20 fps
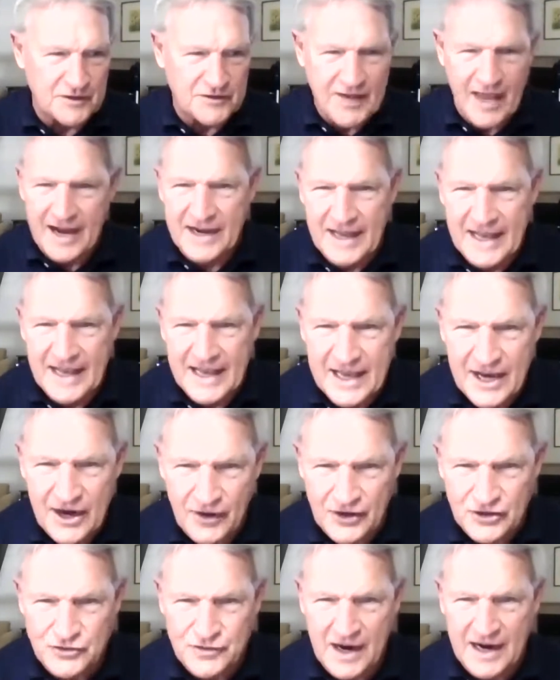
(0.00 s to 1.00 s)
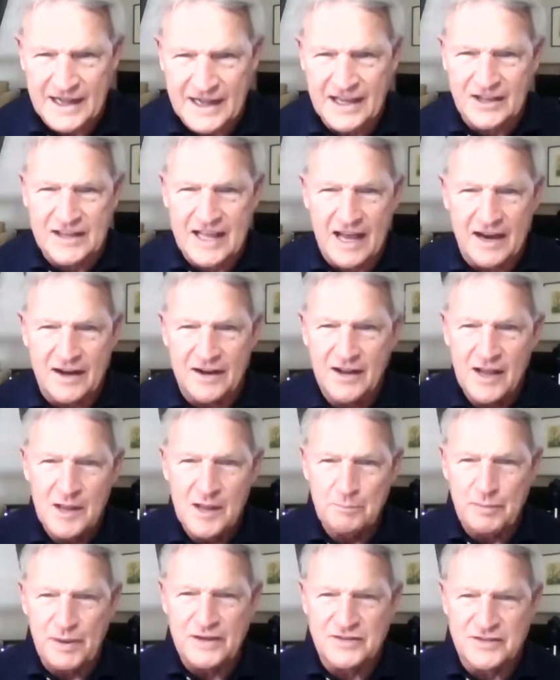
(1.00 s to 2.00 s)
technique here to try to get that
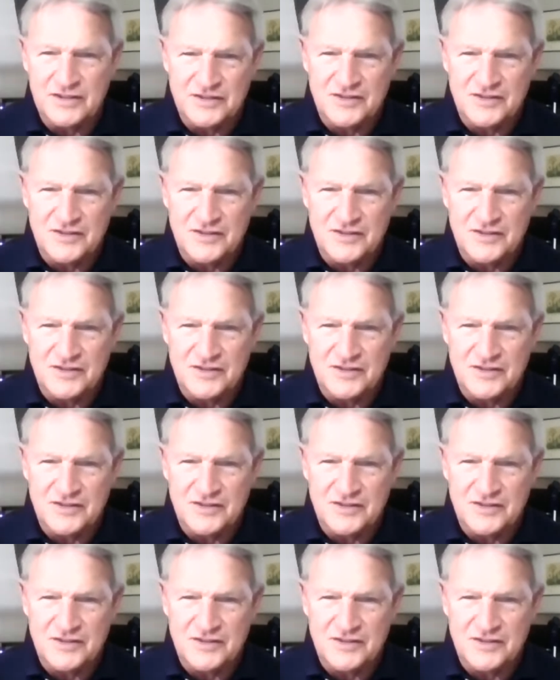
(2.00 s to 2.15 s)
piece